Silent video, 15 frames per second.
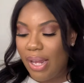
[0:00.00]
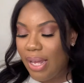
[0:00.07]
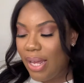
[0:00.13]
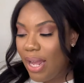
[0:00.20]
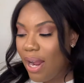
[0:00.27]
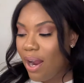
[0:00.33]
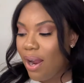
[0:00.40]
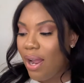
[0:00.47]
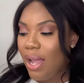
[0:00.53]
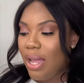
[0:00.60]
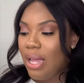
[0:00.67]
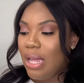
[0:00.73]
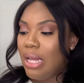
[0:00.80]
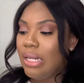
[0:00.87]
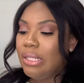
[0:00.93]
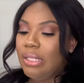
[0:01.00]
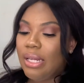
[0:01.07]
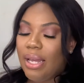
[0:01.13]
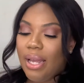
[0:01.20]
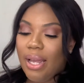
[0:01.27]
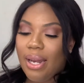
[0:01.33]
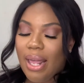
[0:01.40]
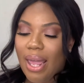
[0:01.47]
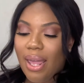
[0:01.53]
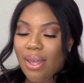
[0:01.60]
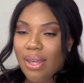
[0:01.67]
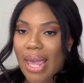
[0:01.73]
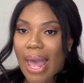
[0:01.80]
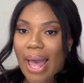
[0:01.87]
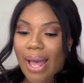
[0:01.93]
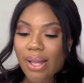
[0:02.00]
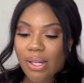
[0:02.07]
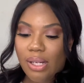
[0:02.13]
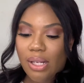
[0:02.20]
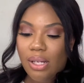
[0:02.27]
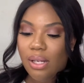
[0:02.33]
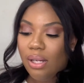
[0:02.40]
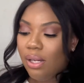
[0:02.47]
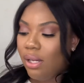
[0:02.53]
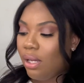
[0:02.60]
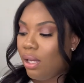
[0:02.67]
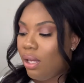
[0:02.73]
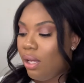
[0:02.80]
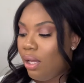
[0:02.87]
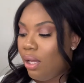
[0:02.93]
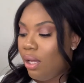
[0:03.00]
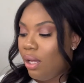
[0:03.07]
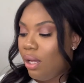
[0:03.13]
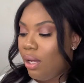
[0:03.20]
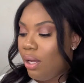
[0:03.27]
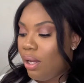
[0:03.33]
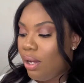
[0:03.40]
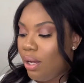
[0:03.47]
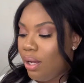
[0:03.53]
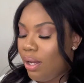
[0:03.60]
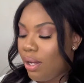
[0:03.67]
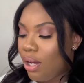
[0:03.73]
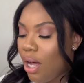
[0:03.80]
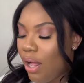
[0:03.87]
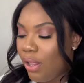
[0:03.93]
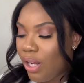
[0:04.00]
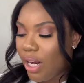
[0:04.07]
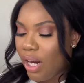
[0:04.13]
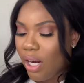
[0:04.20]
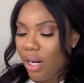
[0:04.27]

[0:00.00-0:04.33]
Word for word: here is in a khaki color.